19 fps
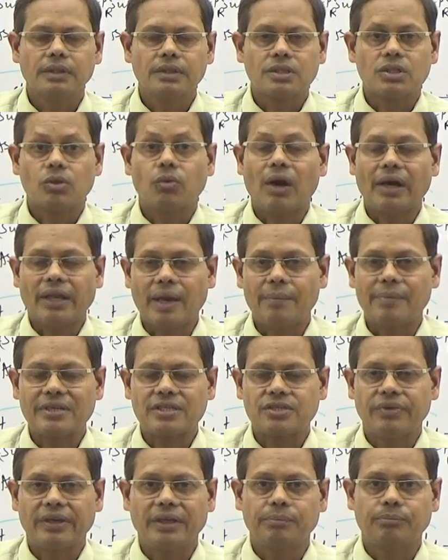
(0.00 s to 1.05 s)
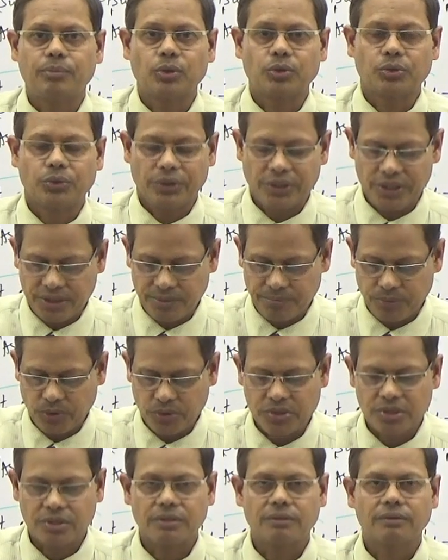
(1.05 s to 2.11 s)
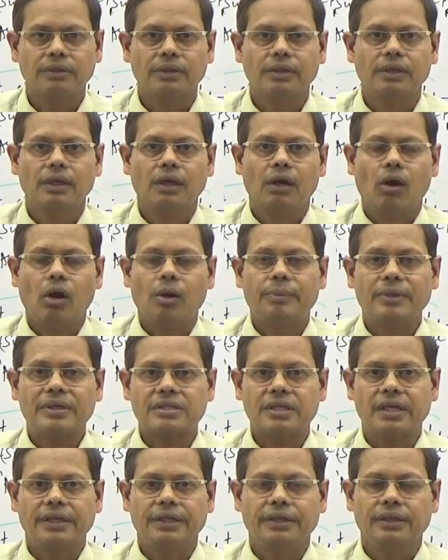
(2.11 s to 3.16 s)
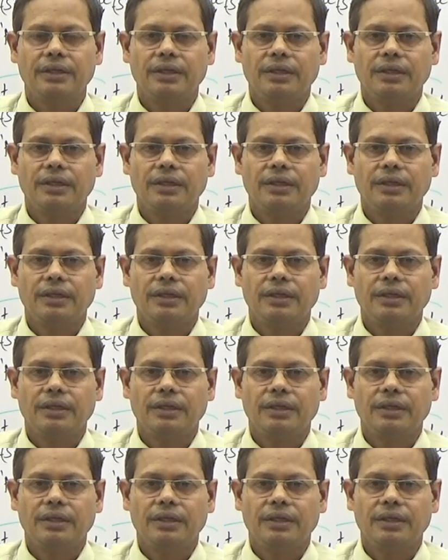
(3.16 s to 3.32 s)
so what happens when import duty is imposed? Obviously,